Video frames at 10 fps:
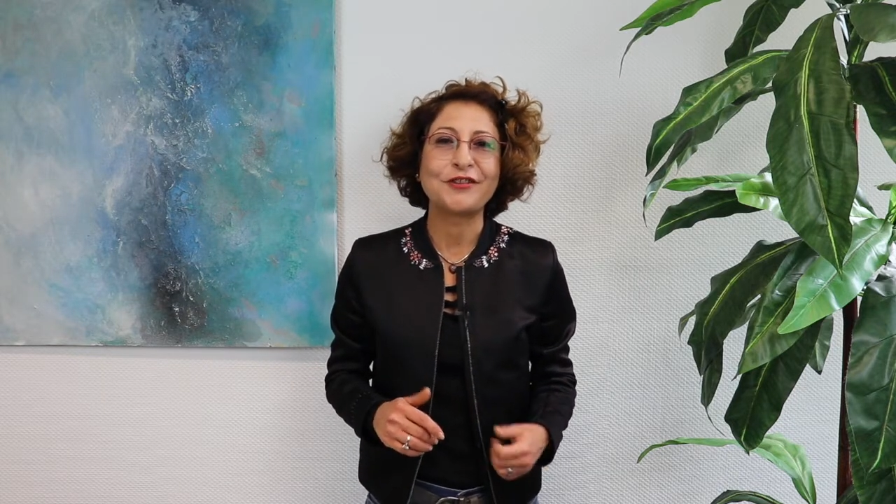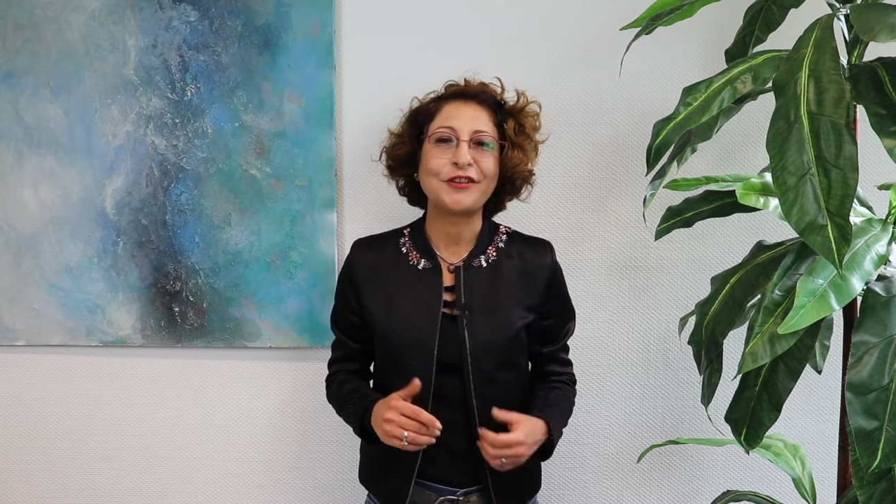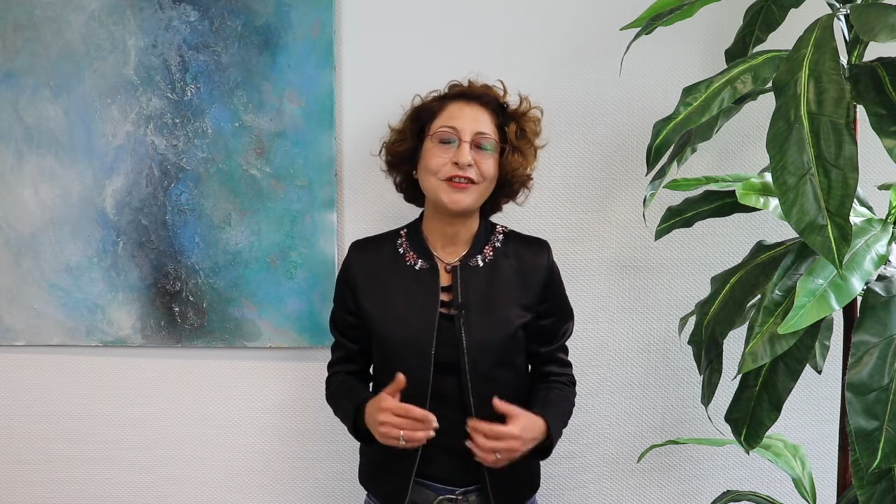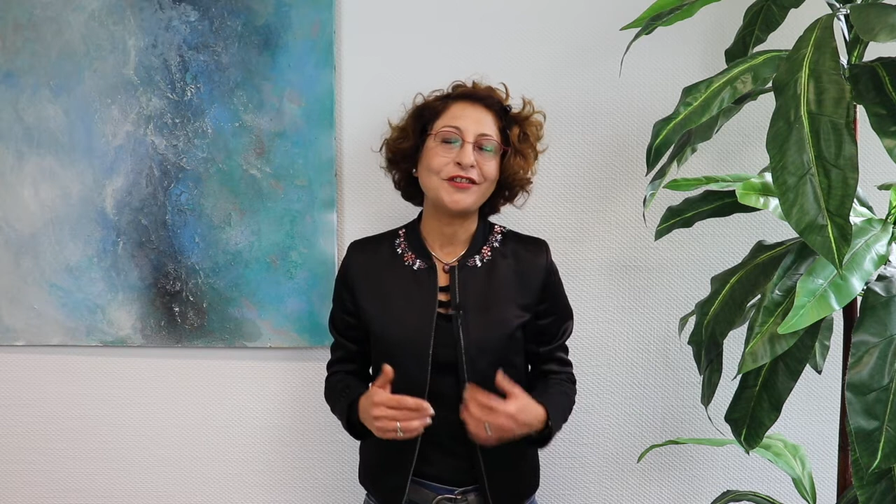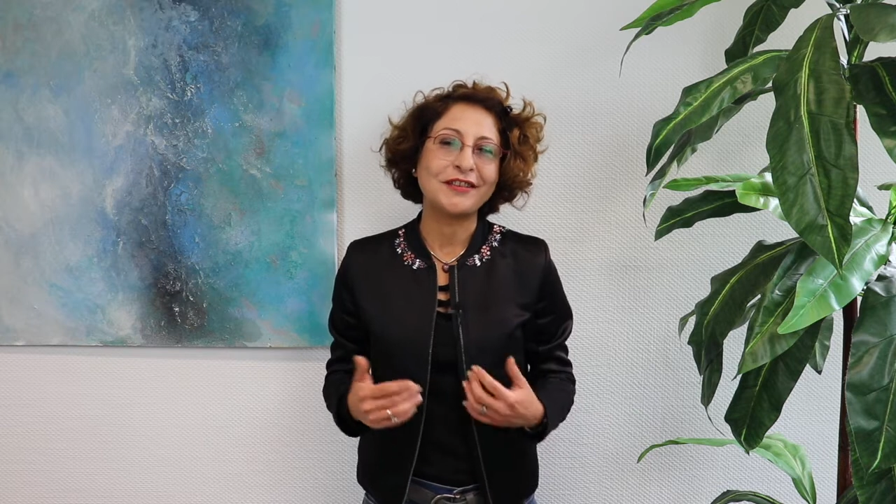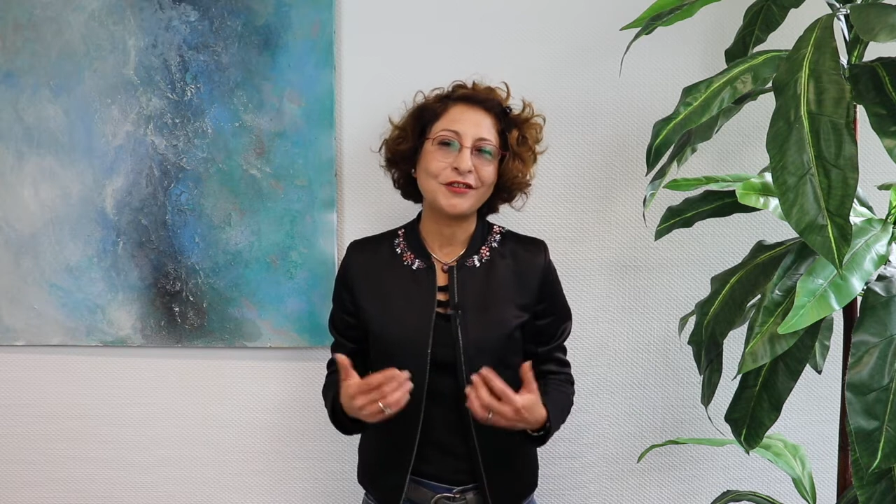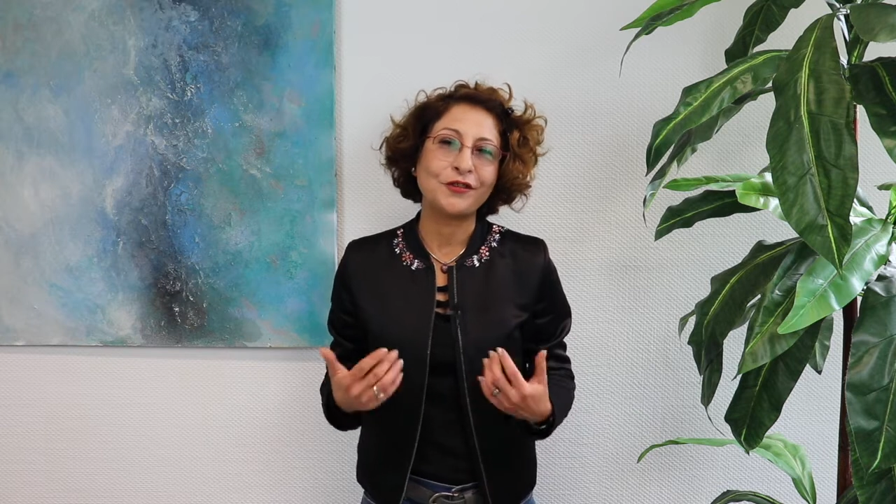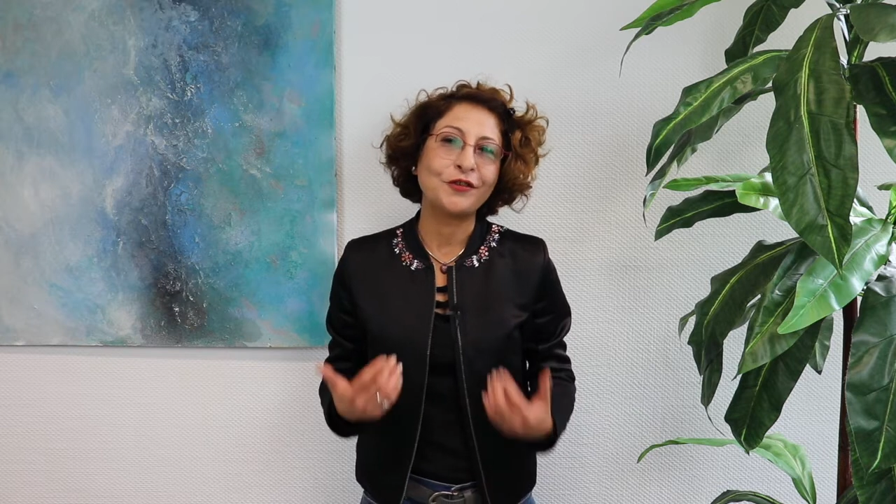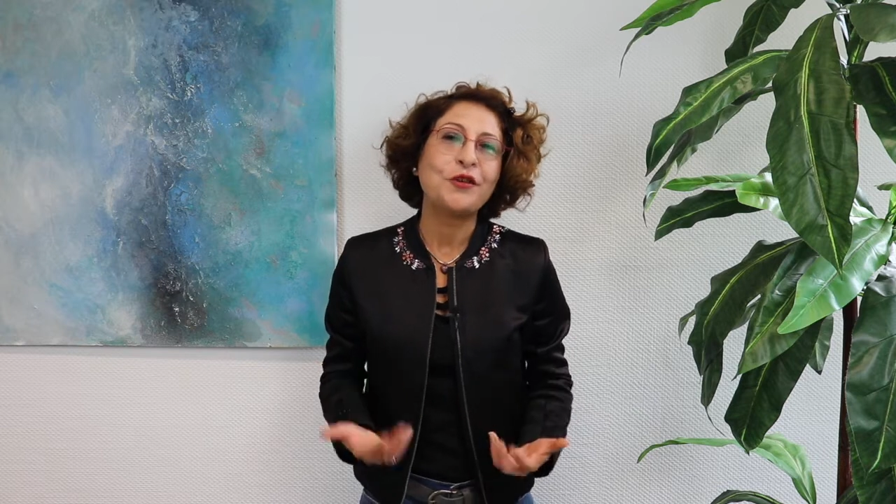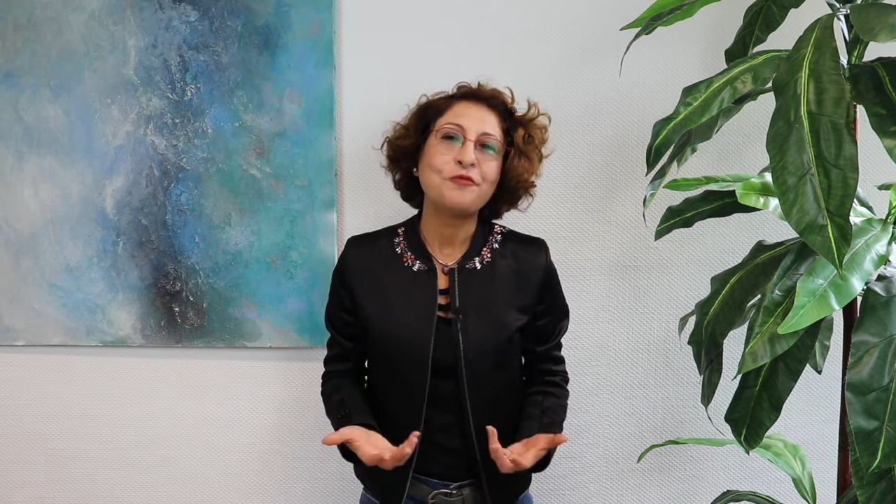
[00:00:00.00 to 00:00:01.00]
so you can listen
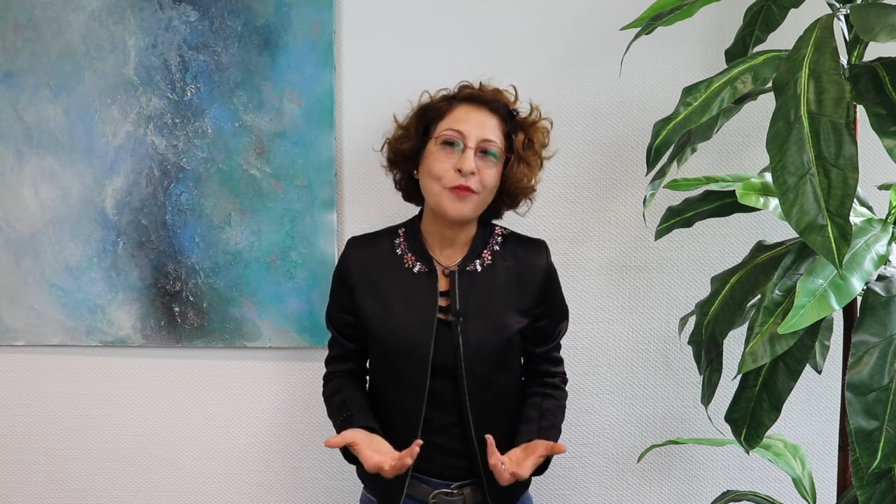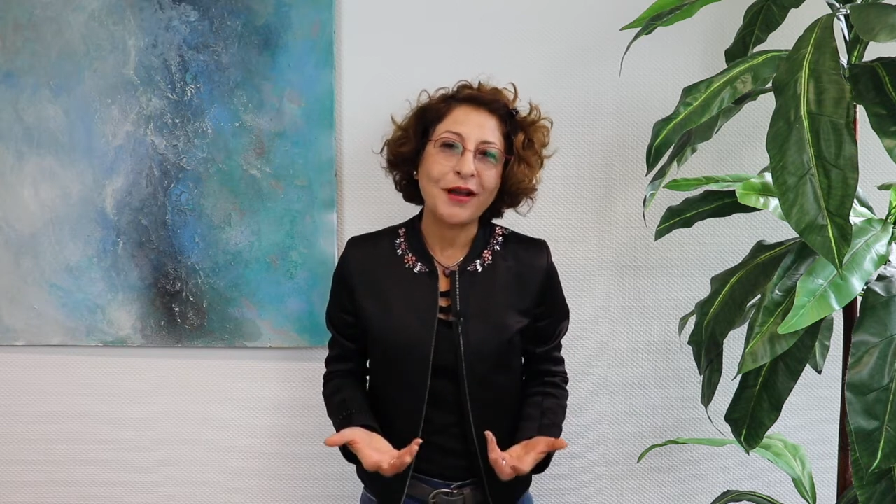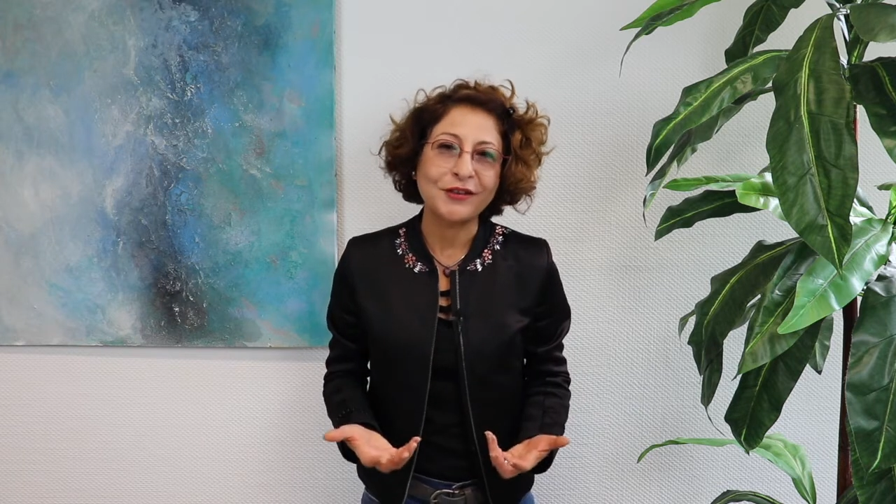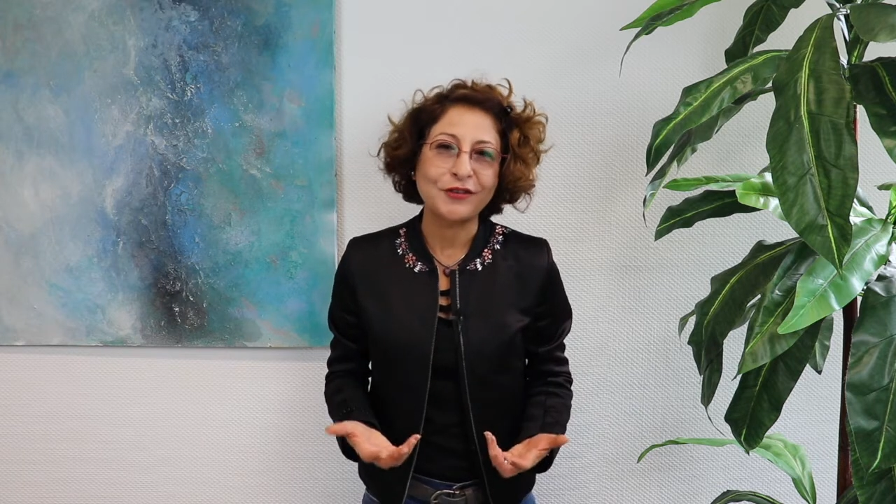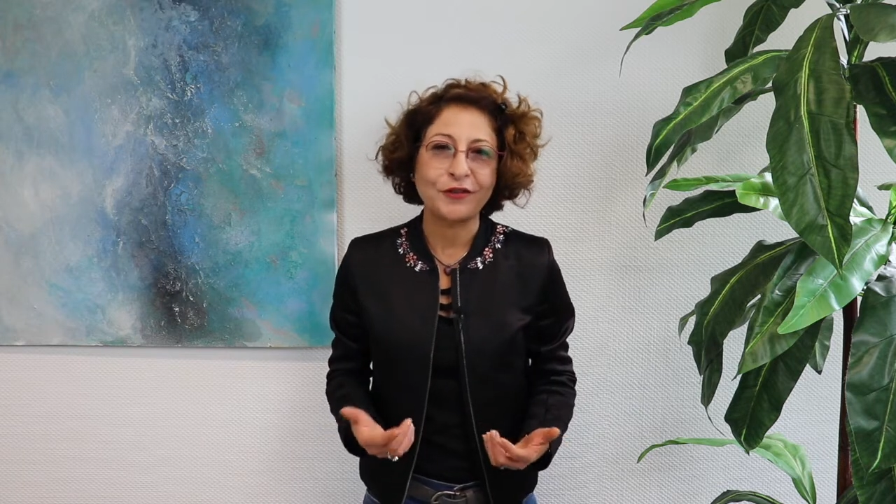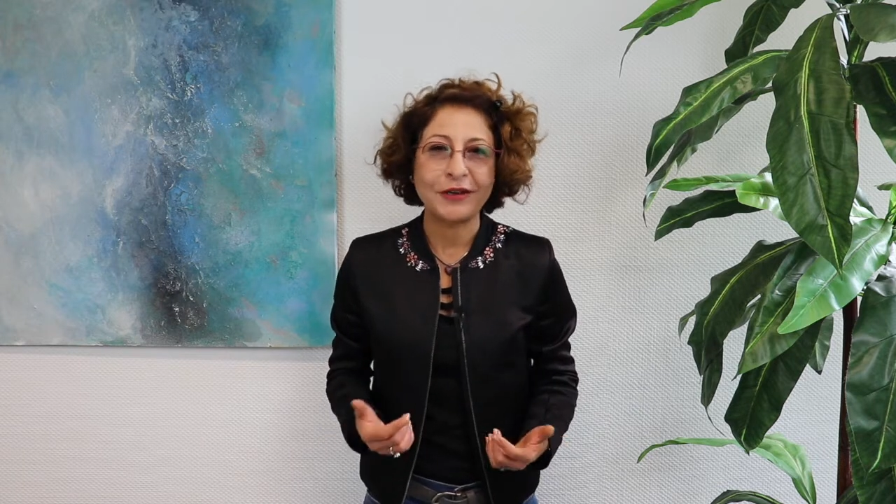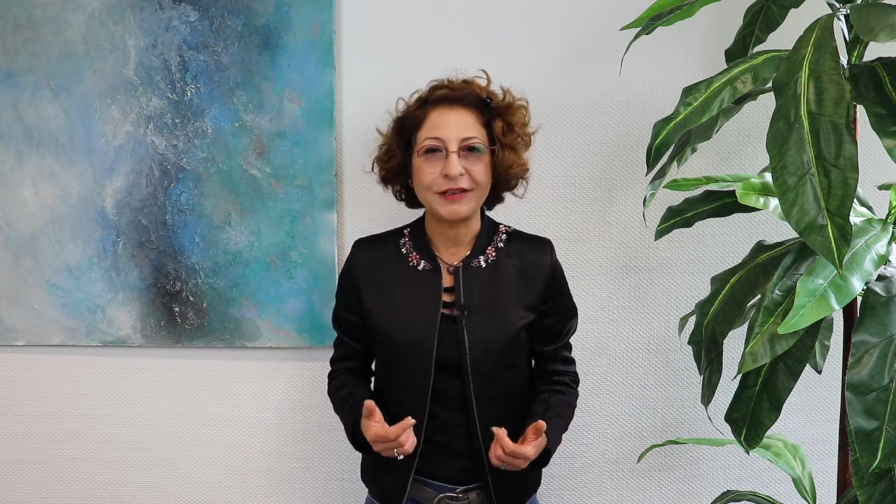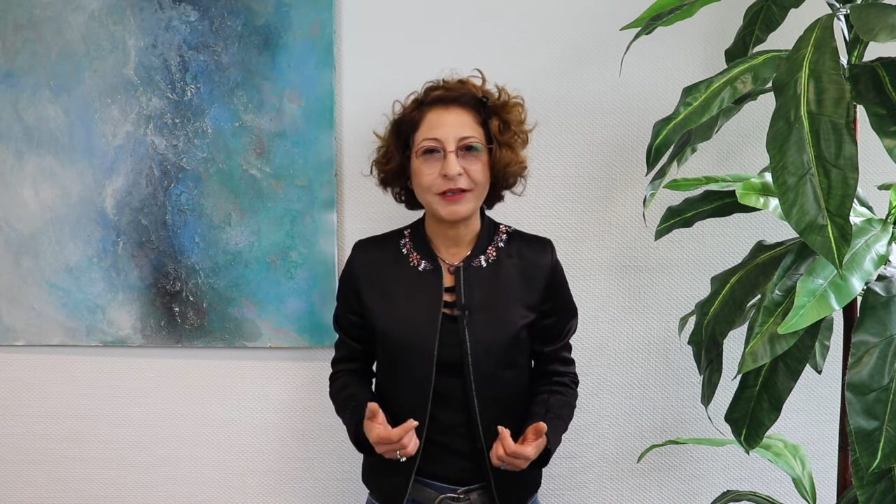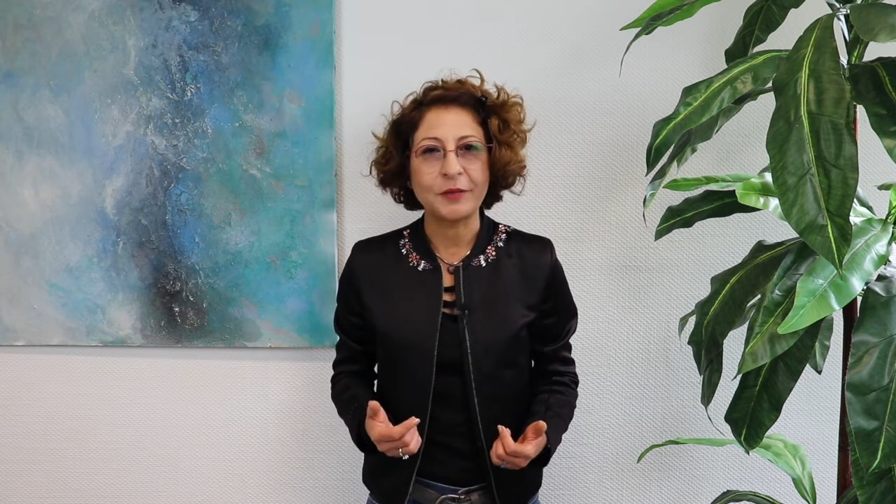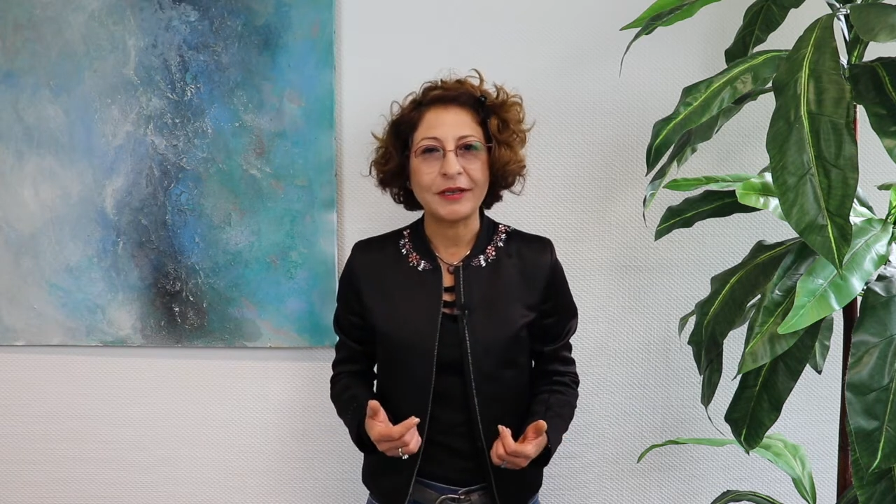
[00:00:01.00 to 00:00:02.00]
to my story a
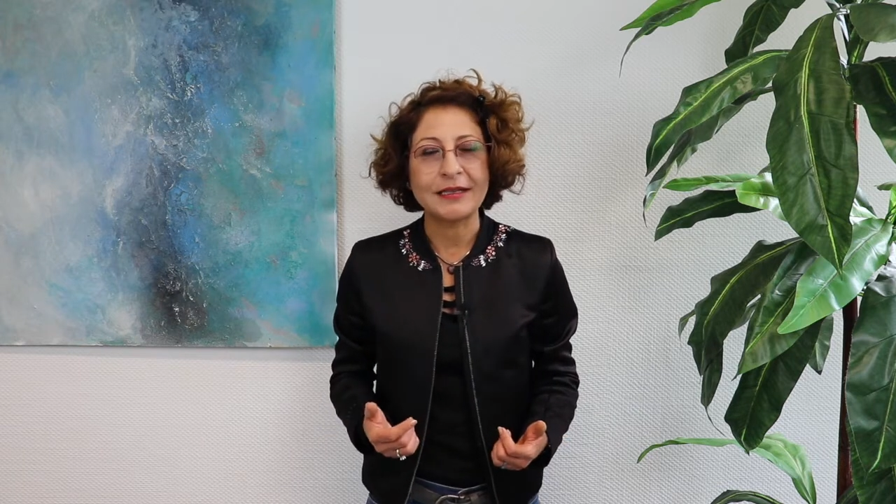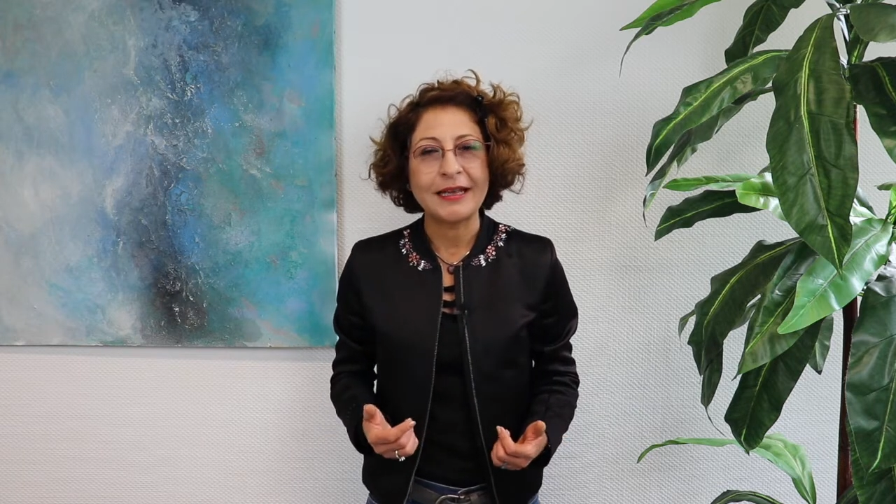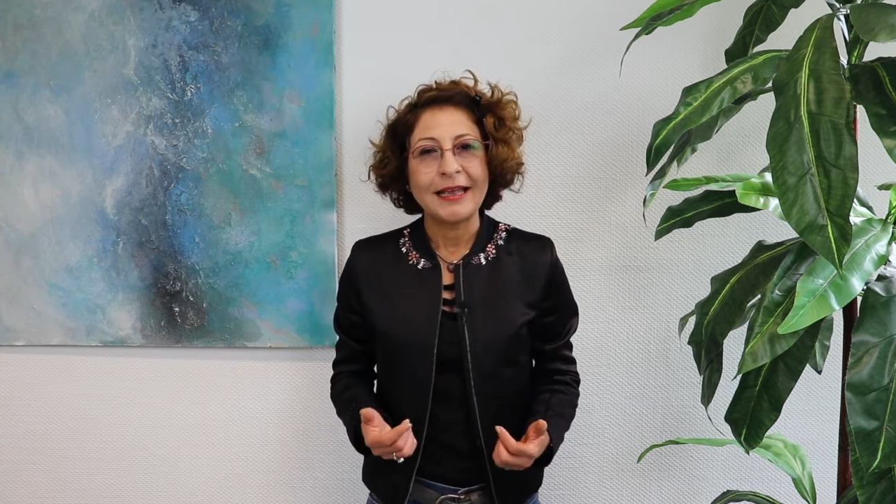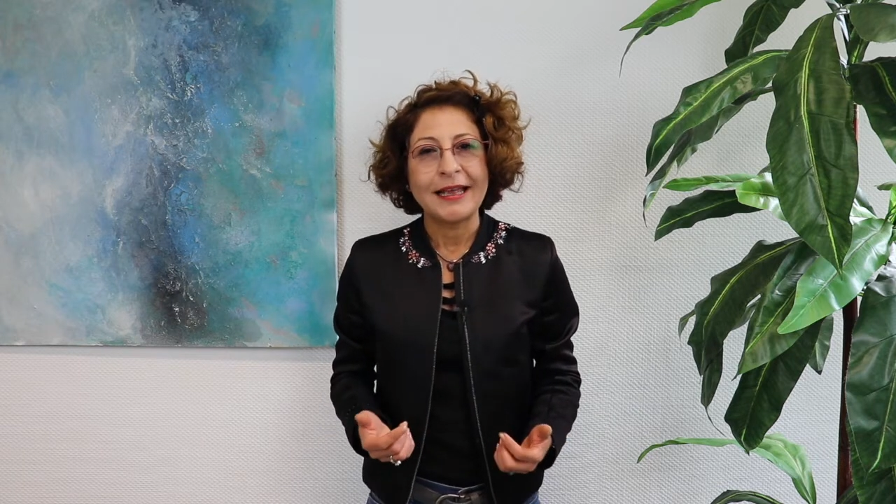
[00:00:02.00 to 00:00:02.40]
little bit.